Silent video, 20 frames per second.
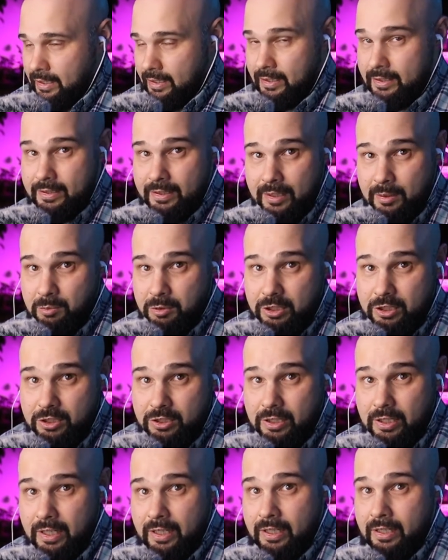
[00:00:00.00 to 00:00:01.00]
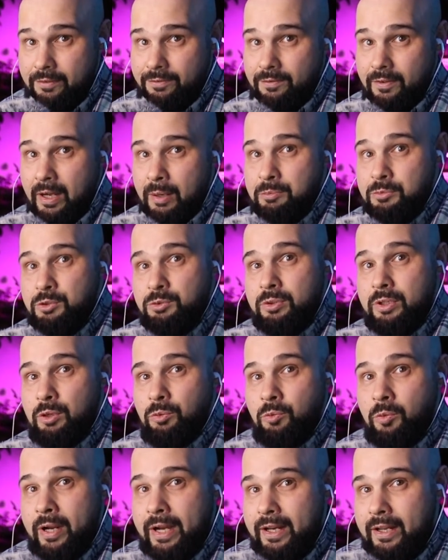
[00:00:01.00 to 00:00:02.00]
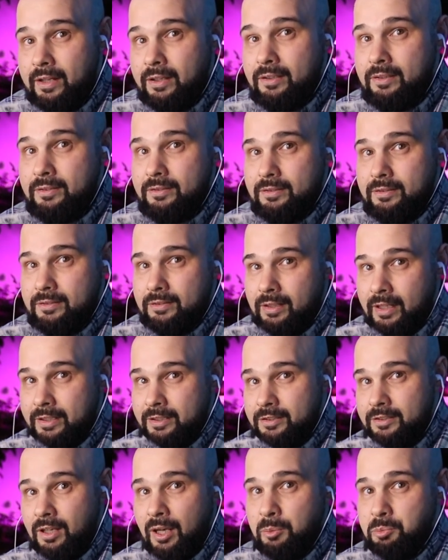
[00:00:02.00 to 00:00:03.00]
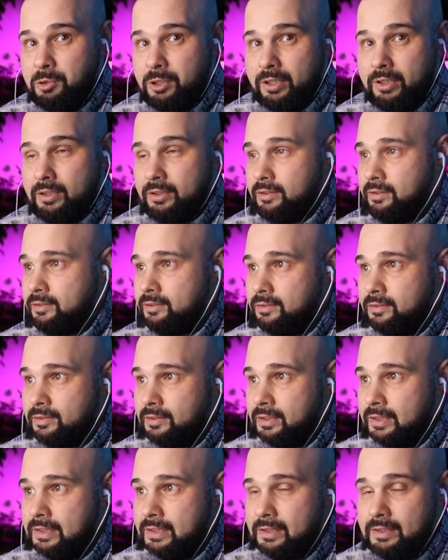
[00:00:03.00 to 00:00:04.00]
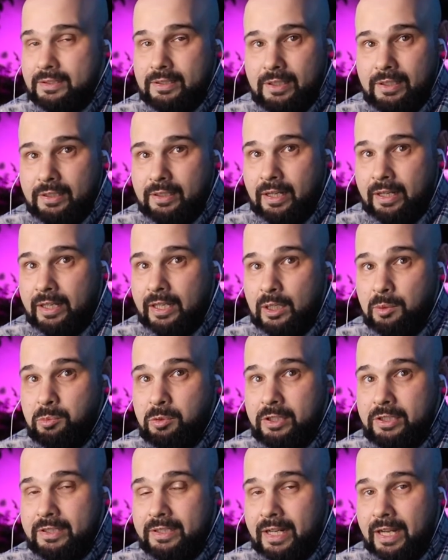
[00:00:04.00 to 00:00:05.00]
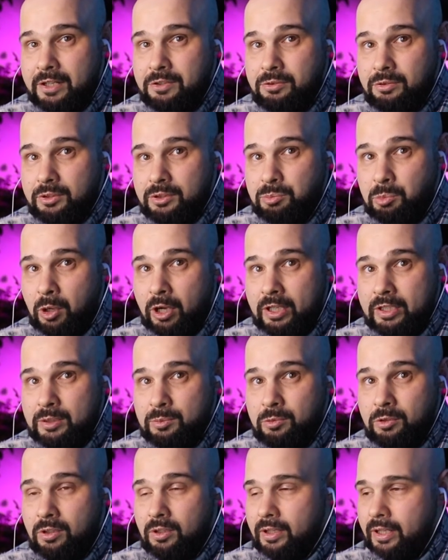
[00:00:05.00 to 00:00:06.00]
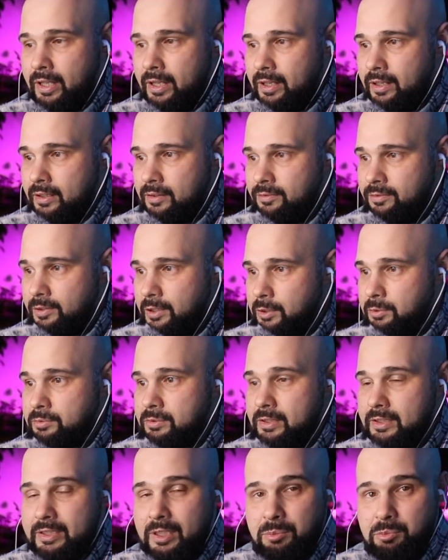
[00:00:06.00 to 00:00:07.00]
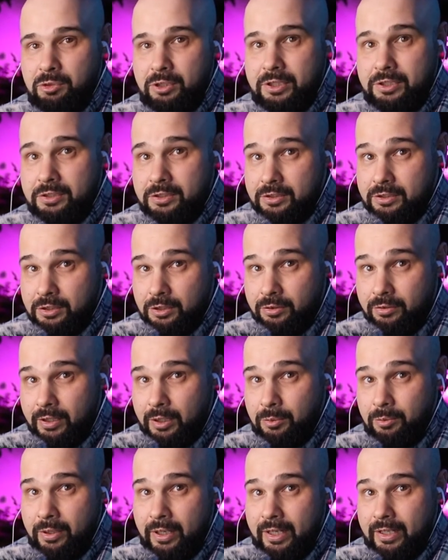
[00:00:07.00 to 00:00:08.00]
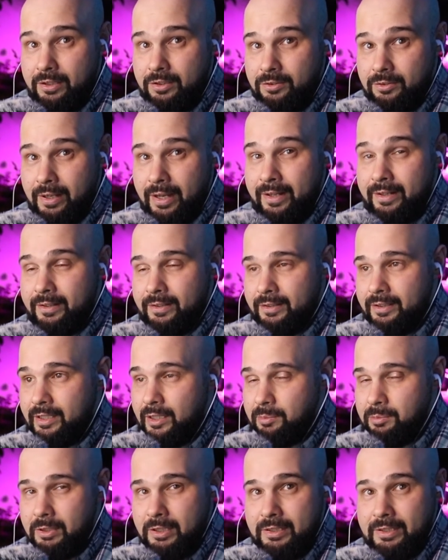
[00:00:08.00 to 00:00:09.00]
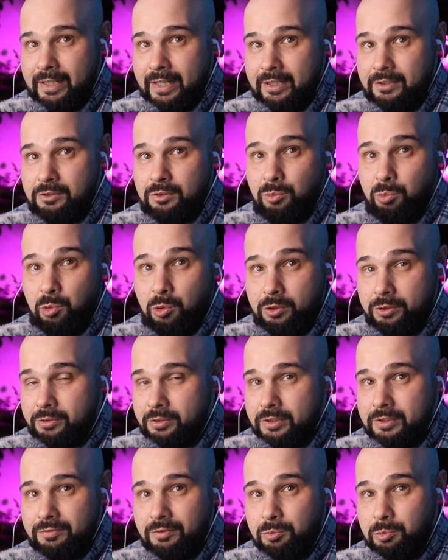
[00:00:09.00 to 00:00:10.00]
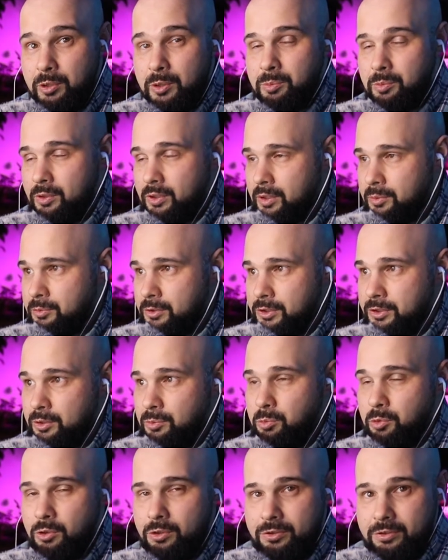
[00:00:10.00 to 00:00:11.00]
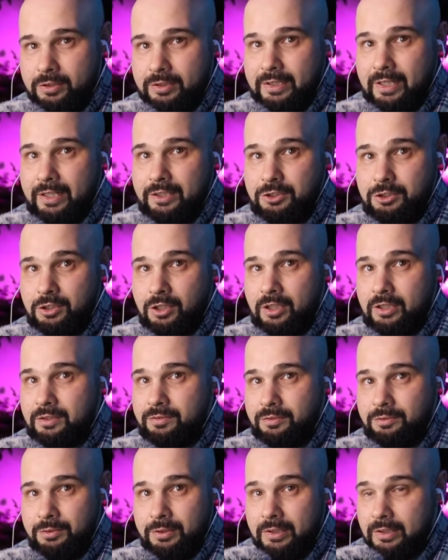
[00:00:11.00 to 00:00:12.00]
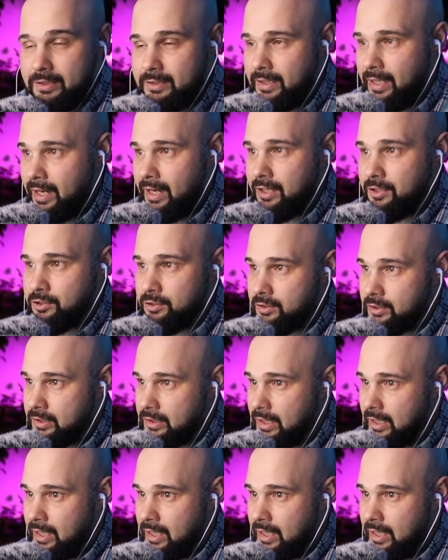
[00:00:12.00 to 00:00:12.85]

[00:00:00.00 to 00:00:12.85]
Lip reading: image, if I'm doing a wedding, I stop here. This is it. I keep it as natural as possible, and frequency separation is a great way to edit and keep things natural. Portraits for people, commercial portraits, headshots for real estate agents,